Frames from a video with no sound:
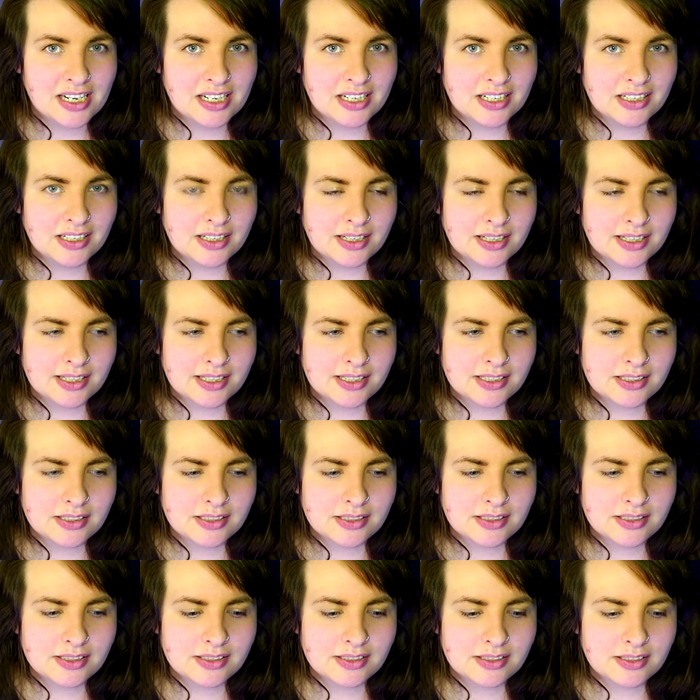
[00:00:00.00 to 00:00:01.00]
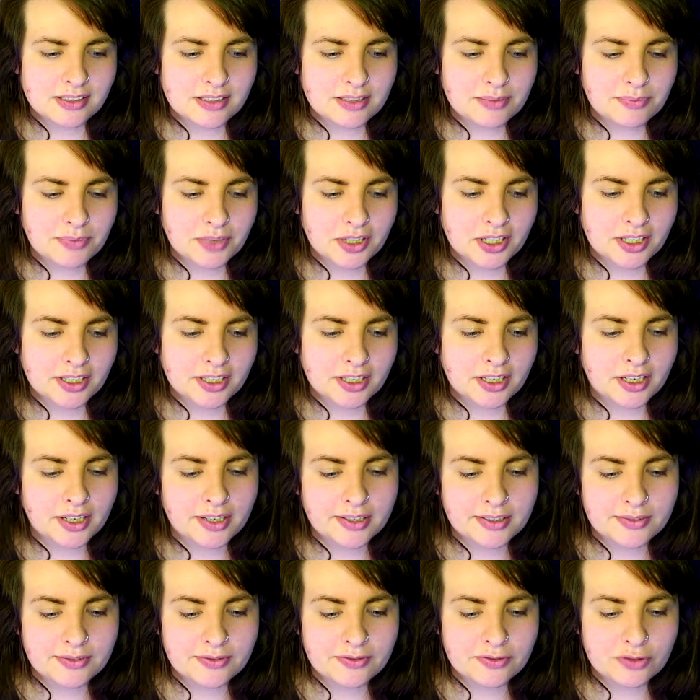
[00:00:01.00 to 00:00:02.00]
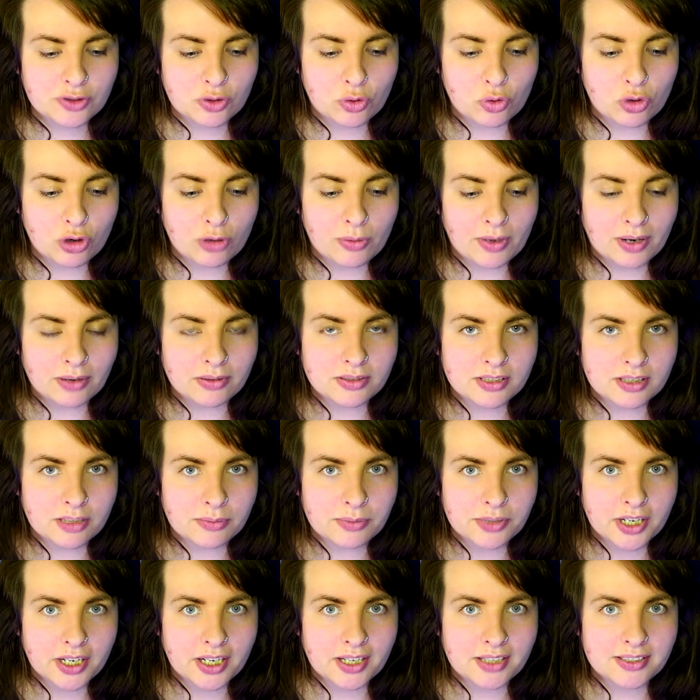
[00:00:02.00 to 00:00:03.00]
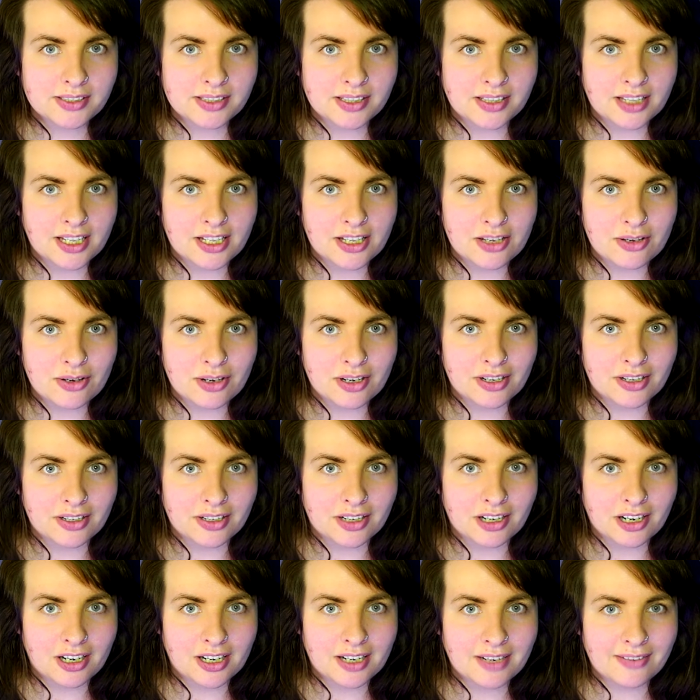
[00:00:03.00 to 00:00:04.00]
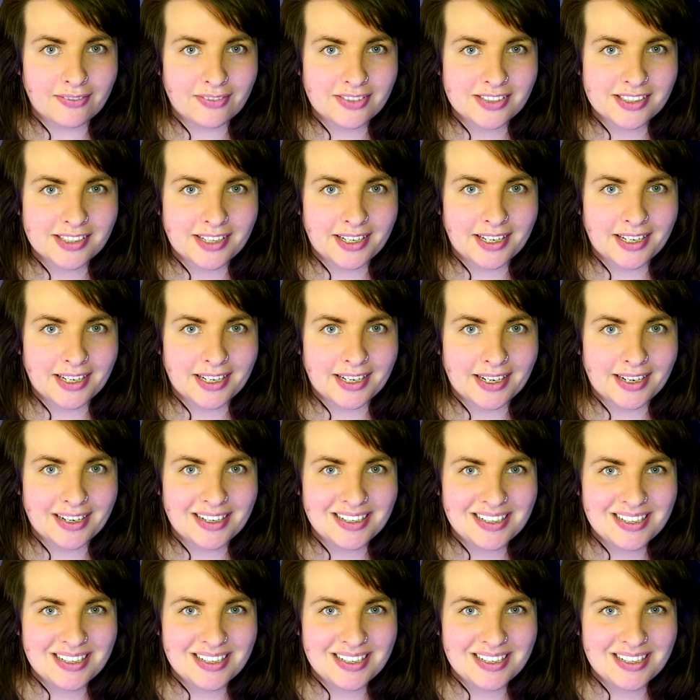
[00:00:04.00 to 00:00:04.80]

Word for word: and I'm going to kind of talk about subjects and then you can kind of see